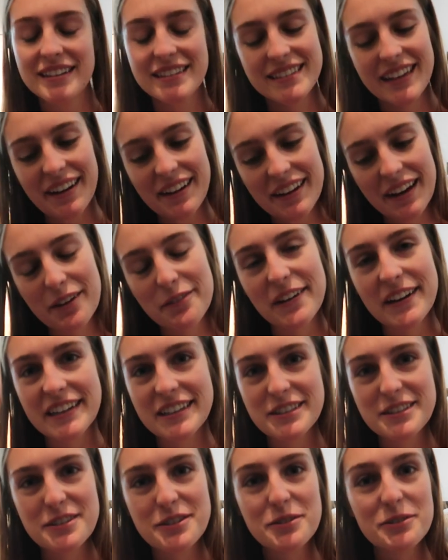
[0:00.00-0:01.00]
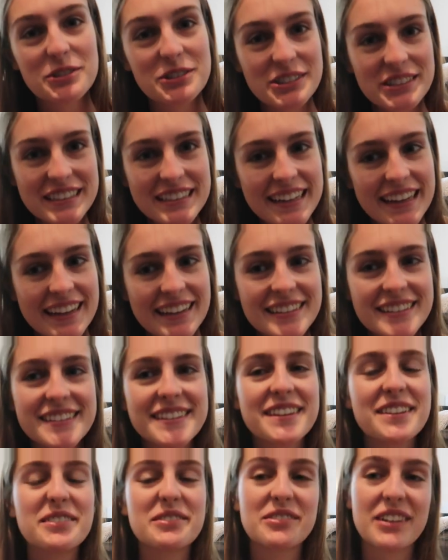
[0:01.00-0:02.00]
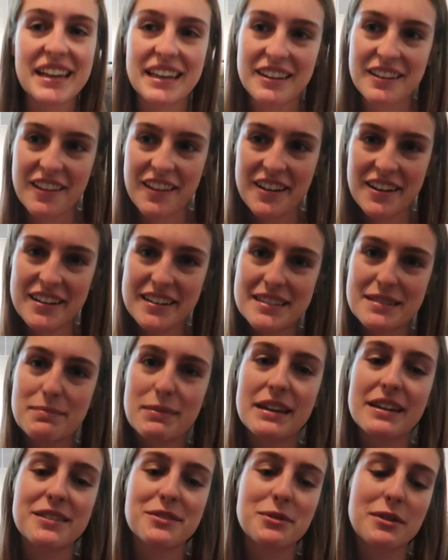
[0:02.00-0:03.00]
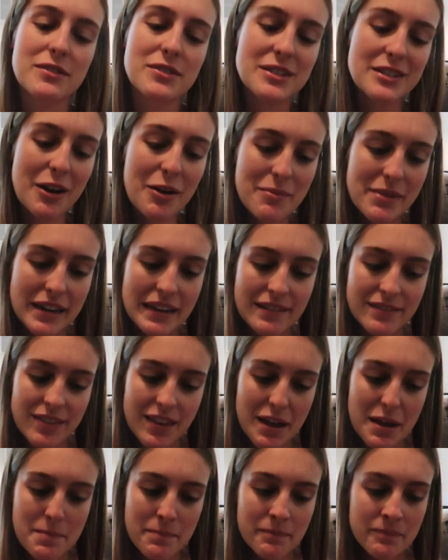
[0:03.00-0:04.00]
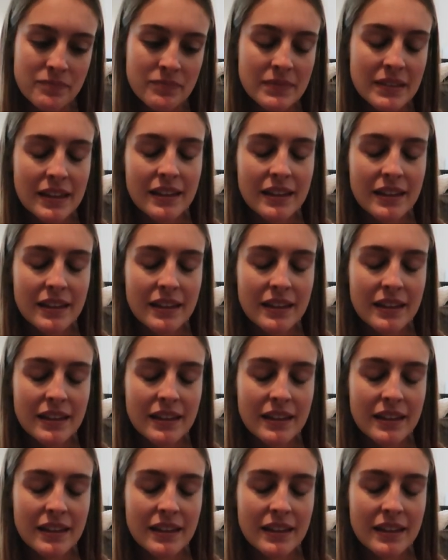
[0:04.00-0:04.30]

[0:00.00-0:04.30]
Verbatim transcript: decided I wanted to organize the White Claws because we have so many of them.